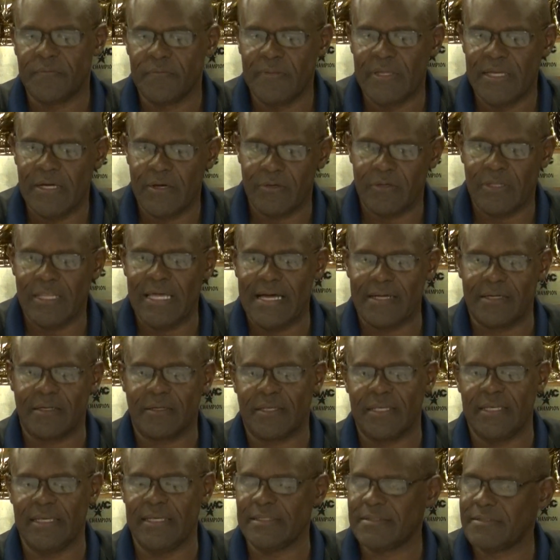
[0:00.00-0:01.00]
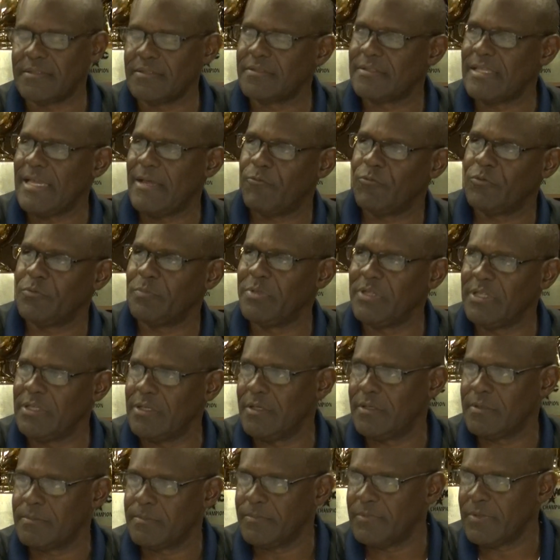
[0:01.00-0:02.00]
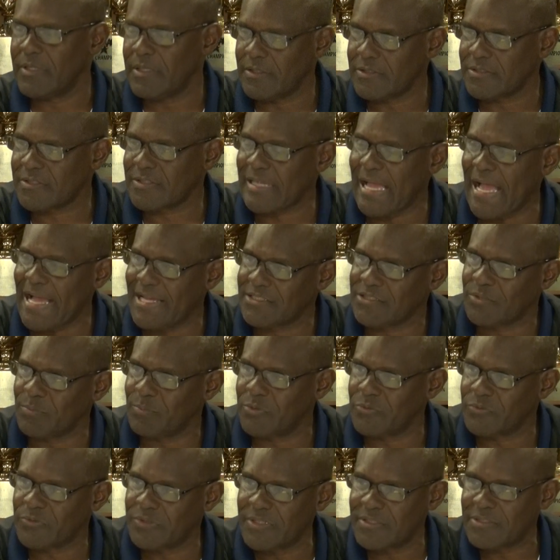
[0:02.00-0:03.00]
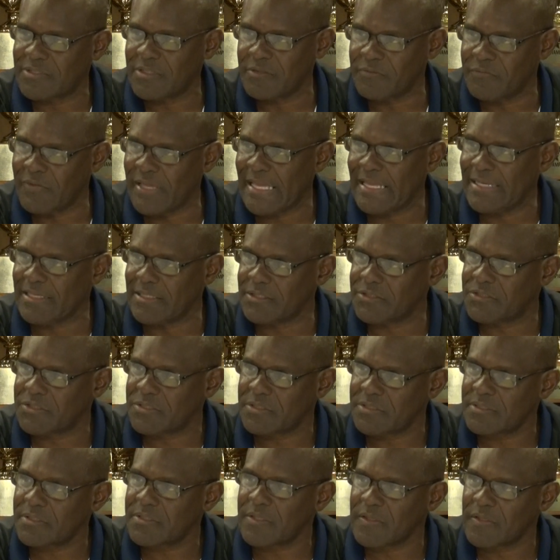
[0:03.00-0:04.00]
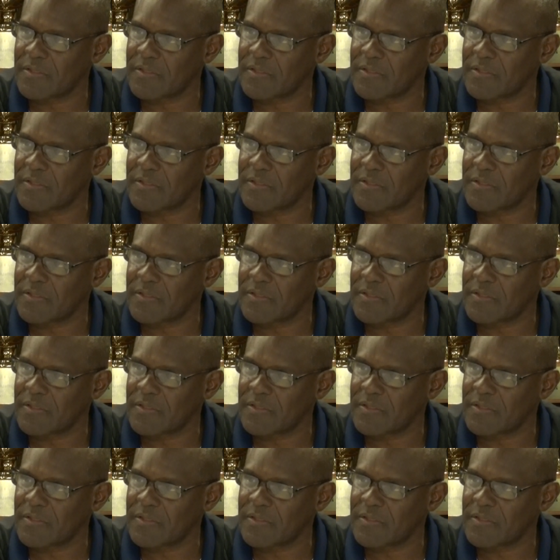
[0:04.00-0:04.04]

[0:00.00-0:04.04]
there are a lot of cases that would be a sizable disadvantage,